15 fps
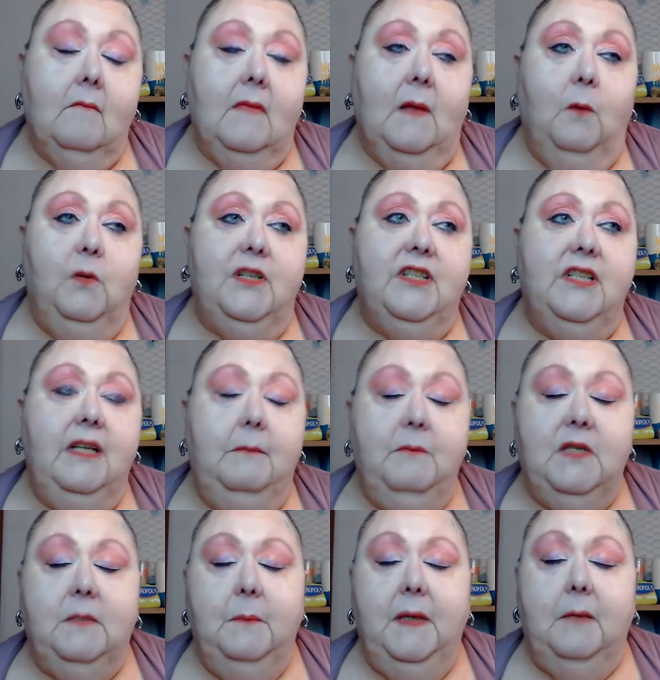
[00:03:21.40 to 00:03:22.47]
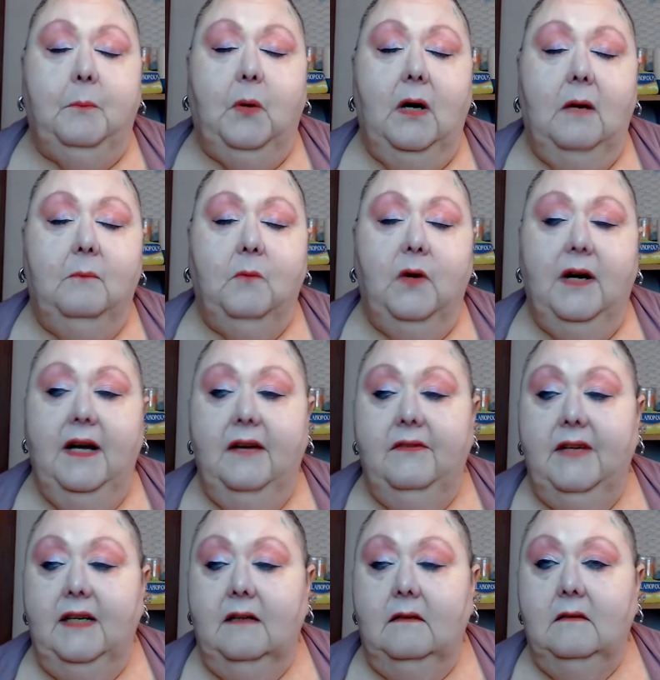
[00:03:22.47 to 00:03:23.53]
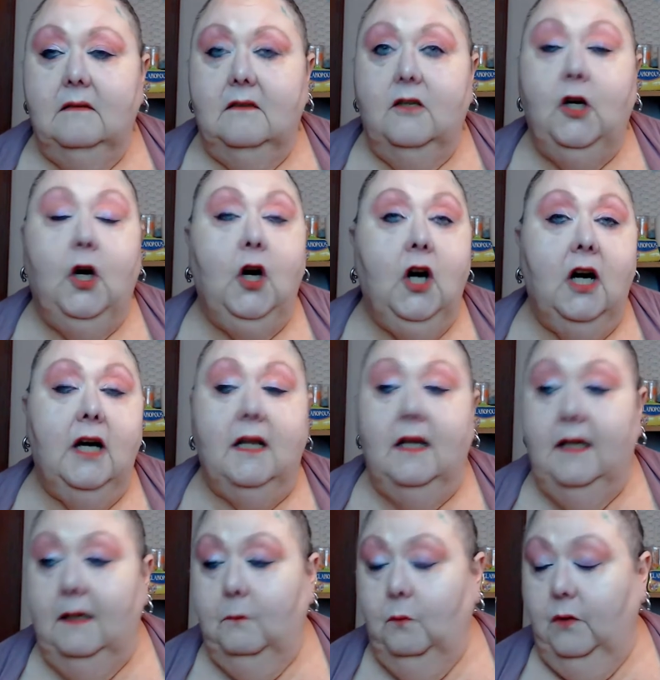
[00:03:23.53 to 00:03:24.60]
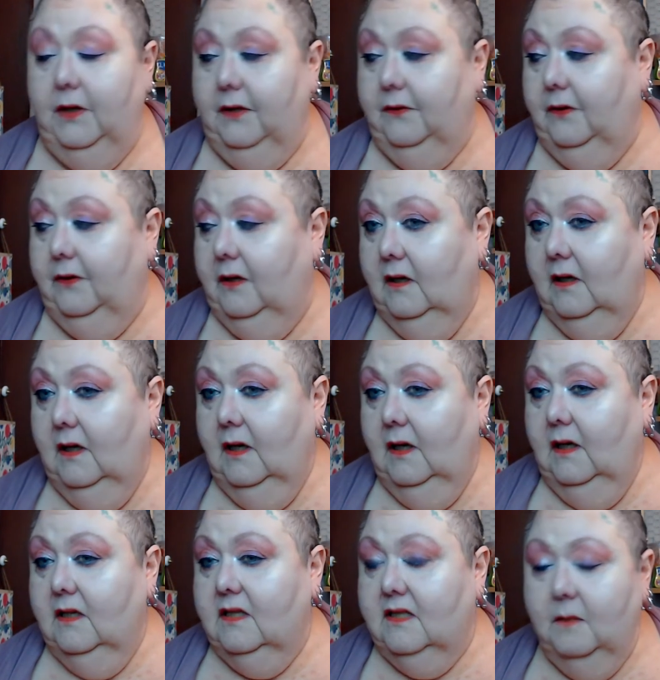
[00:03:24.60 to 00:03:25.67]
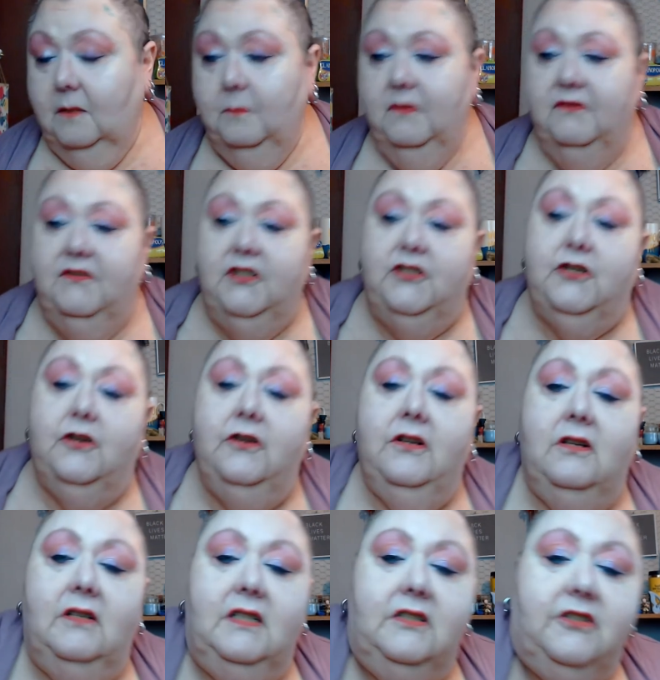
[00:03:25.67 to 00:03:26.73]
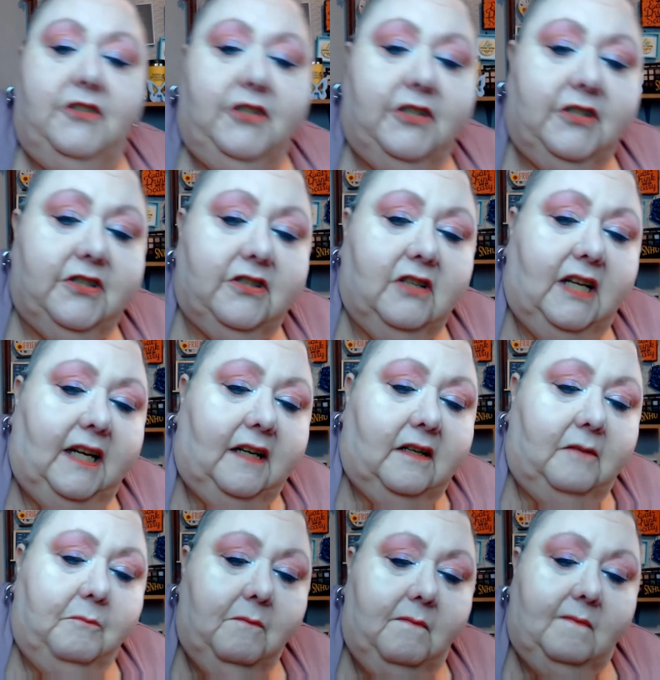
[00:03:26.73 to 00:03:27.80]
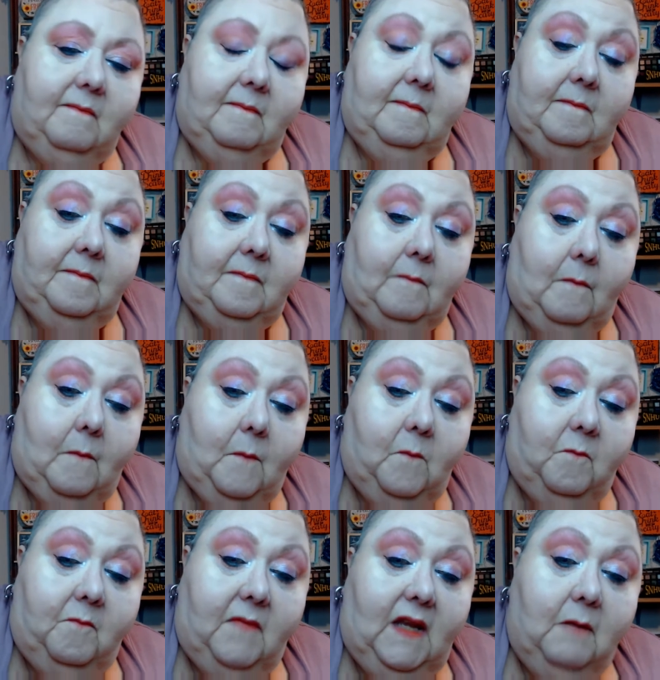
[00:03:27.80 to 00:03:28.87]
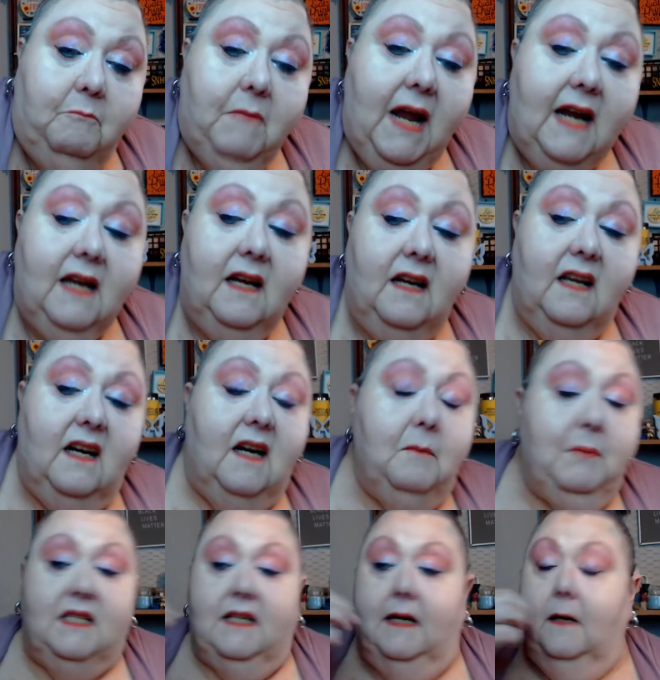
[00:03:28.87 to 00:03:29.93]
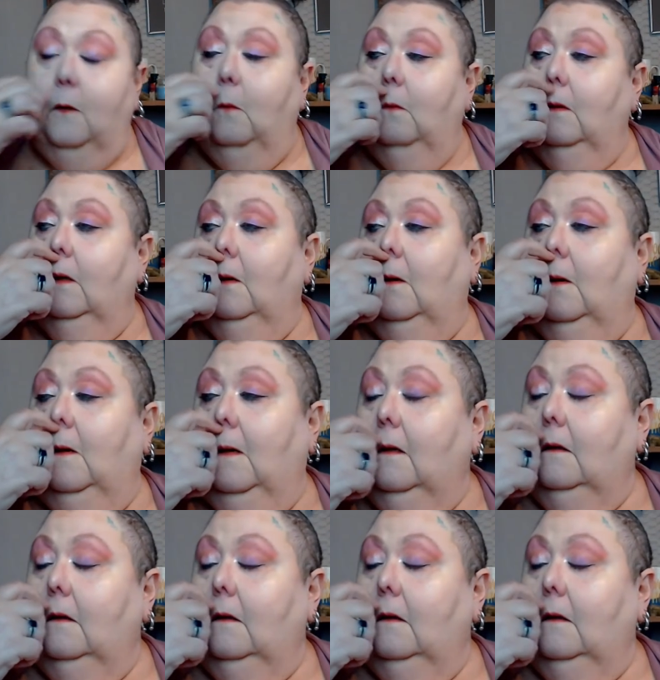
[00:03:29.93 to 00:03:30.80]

which seems to be a problem we're having currently with some of the journalists just like making it up as they go along.